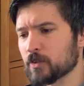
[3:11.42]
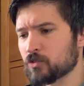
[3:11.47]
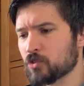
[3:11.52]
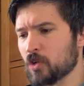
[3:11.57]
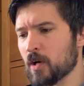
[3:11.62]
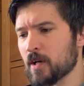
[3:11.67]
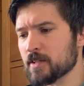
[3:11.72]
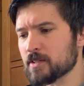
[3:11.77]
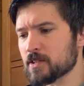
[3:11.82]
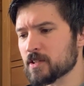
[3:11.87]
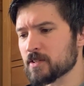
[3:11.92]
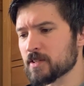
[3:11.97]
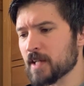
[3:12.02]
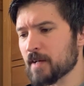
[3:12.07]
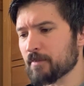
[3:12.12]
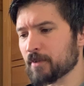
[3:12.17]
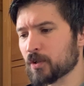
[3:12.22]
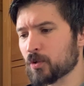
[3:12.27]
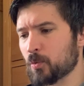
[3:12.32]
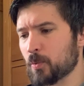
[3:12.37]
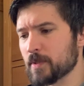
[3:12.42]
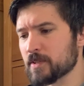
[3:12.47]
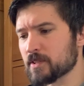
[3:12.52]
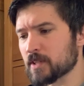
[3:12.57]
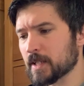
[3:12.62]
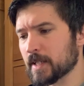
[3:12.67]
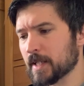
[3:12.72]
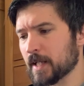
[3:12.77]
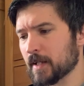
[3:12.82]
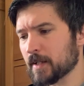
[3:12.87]
"Giants is never
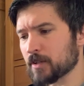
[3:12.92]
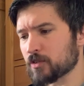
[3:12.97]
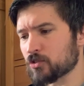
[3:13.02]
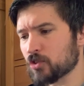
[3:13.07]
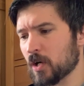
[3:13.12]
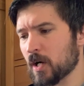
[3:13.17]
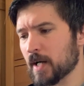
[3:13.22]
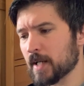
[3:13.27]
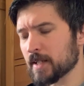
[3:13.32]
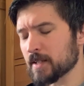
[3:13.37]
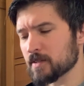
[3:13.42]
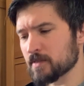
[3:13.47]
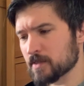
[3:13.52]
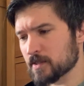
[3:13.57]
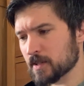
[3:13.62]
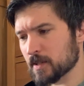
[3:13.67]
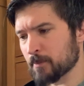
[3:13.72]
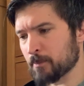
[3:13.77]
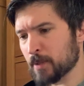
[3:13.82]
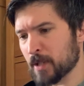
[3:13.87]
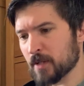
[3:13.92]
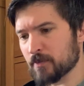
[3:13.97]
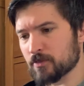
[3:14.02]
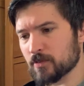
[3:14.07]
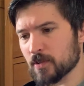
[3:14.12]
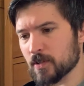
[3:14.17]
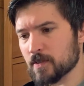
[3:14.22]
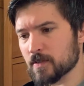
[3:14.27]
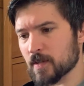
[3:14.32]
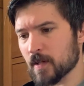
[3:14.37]
quizzling other giants," the
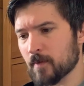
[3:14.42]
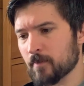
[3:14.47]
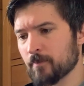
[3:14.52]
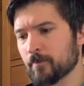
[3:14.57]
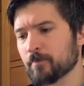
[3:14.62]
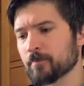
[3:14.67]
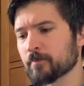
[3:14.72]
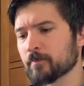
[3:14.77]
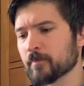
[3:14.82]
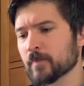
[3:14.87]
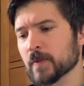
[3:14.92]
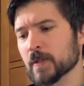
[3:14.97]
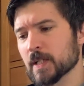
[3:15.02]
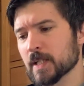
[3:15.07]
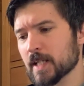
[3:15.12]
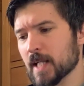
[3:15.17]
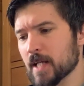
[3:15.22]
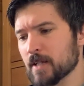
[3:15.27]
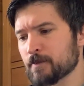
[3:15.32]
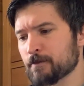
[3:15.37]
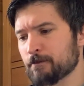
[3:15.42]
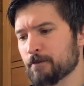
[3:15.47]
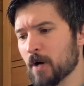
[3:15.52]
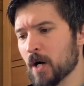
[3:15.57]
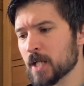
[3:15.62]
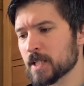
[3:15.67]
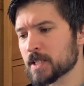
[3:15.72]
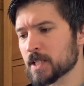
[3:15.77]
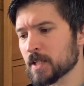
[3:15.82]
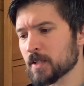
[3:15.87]
BFG said. "They is
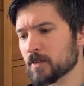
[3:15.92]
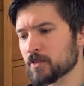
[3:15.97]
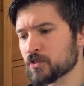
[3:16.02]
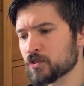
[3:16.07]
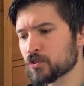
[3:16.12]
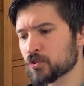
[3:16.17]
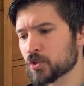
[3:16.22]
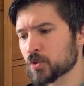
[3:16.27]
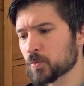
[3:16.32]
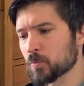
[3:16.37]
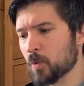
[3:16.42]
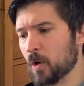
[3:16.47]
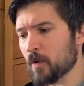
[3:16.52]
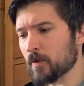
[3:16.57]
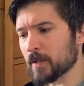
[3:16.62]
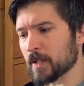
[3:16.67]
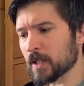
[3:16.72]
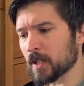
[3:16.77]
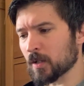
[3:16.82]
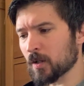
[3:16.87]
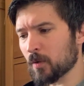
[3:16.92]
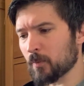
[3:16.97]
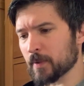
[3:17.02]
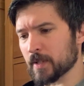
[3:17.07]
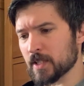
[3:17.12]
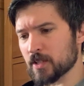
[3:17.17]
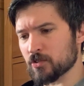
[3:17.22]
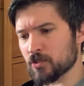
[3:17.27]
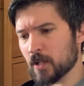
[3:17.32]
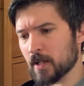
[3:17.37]
fighting and squirreling a lot
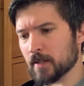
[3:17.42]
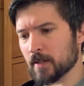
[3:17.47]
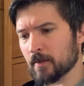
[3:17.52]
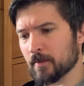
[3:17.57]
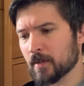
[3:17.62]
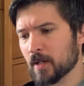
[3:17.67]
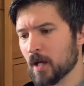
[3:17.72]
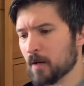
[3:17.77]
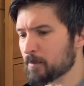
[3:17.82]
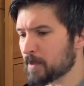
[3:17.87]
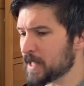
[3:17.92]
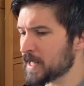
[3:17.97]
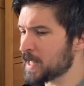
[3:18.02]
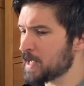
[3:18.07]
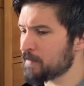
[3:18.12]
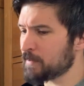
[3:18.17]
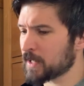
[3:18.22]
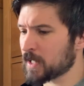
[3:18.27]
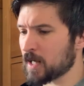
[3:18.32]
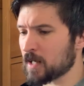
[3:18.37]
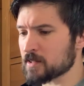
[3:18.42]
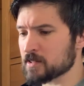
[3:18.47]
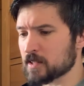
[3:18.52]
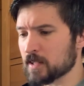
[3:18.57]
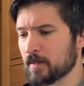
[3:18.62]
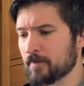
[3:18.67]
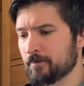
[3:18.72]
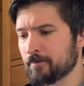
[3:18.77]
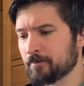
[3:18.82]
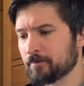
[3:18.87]
with each other, but never
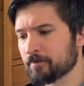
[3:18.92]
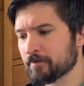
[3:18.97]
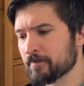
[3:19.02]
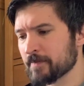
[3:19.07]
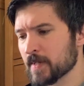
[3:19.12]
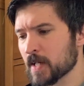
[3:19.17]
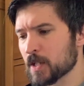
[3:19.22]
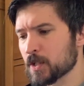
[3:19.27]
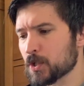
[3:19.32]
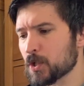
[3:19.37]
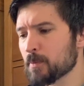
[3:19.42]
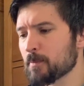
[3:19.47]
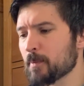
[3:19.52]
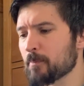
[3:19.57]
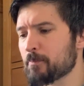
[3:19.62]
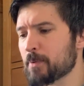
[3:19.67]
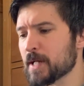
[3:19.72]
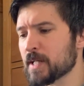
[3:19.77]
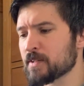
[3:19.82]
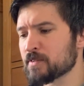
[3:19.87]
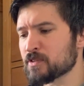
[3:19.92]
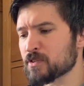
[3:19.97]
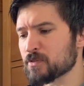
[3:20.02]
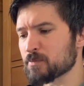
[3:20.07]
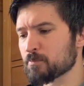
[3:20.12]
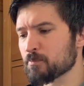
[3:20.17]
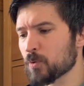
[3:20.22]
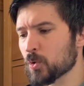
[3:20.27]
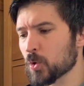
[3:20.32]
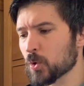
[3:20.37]
guzzling. Human beings is
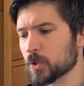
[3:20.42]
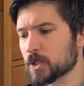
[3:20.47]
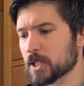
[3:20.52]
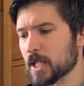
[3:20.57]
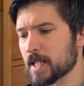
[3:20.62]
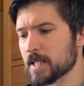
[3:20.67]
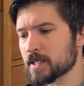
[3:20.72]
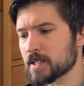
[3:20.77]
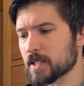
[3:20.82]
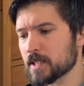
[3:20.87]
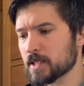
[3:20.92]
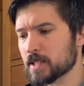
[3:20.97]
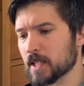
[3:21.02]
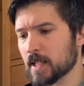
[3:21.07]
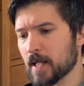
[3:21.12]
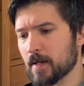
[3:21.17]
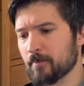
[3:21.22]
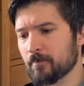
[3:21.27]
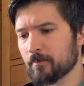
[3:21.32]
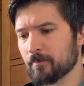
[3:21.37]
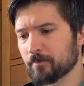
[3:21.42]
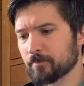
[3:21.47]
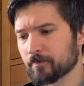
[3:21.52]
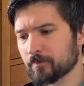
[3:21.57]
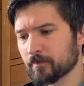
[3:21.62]
more tasty to them."